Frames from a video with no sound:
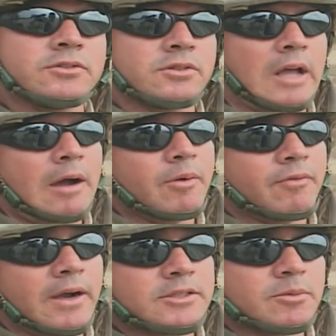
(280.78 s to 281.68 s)
is how we
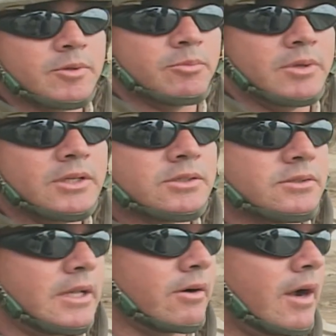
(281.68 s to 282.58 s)
find some of the
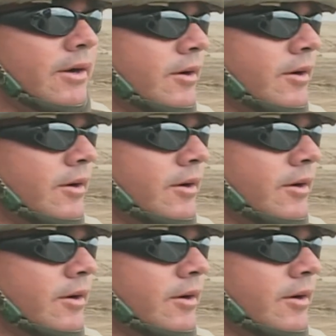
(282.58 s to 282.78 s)
munitions that are out